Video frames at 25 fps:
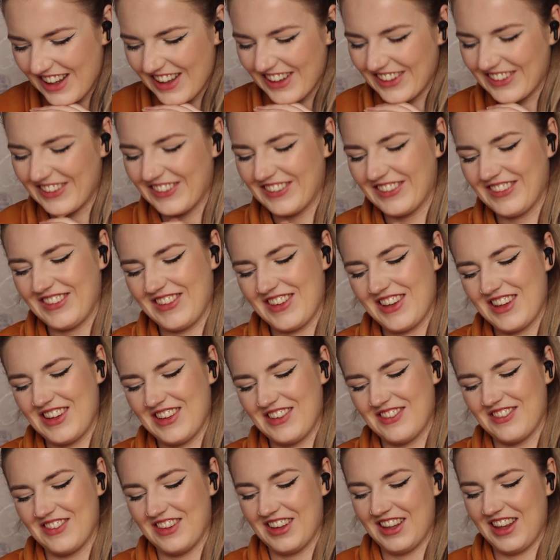Oh,
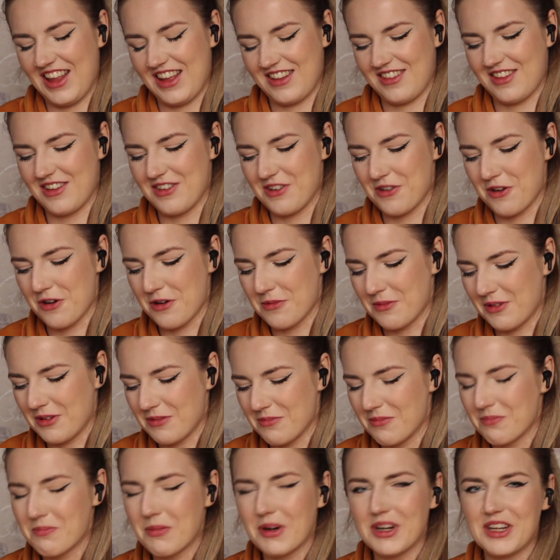well, that's
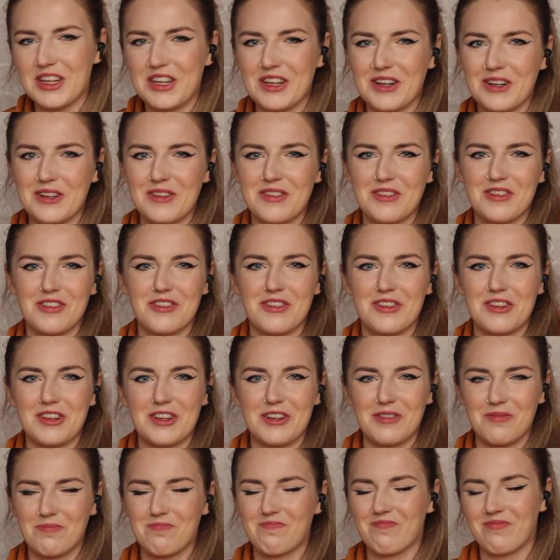adorable. Bunny yawns are
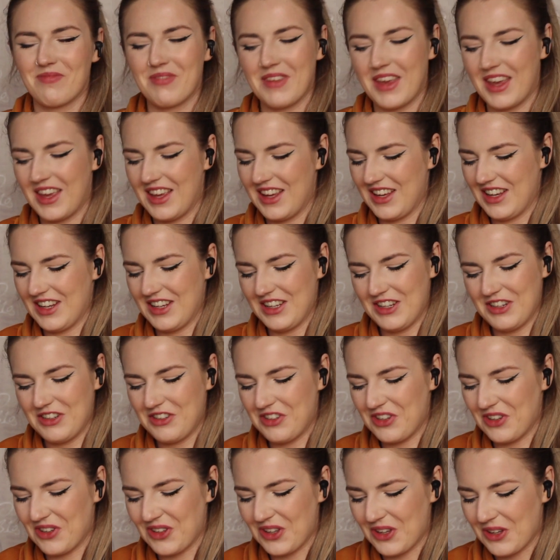just
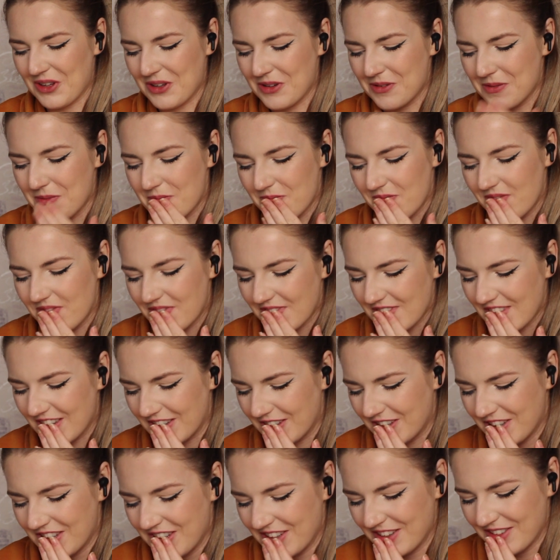too cute.
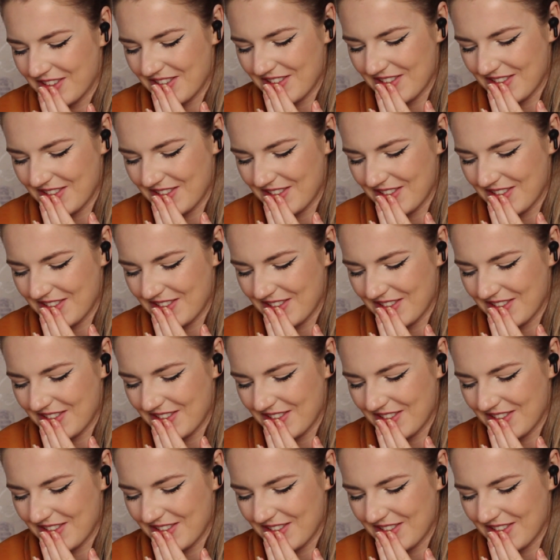Oh.